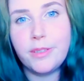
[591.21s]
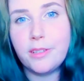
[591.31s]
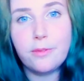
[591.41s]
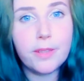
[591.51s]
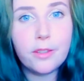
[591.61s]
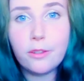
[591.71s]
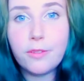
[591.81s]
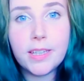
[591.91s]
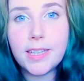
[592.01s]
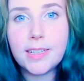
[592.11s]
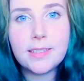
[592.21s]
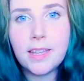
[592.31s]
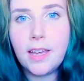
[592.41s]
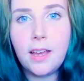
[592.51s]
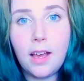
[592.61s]
Just feel your feelings,
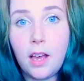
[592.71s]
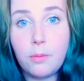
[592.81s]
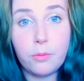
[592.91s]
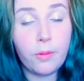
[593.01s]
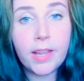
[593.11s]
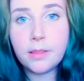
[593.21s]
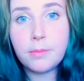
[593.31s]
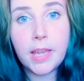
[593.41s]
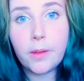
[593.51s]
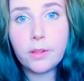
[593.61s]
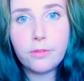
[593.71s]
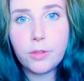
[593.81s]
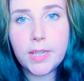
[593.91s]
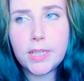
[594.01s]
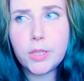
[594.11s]
um, write them down if
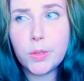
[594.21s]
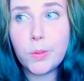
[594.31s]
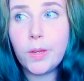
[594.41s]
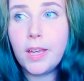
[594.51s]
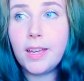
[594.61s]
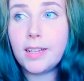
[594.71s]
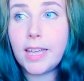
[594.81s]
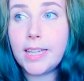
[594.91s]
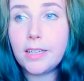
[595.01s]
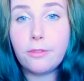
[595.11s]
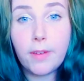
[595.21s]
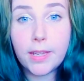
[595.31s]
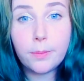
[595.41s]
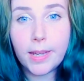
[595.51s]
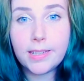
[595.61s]
you need to, like
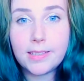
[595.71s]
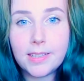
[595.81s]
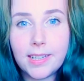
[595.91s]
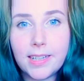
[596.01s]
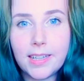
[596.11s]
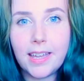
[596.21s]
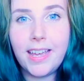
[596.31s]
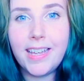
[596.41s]
find ways to,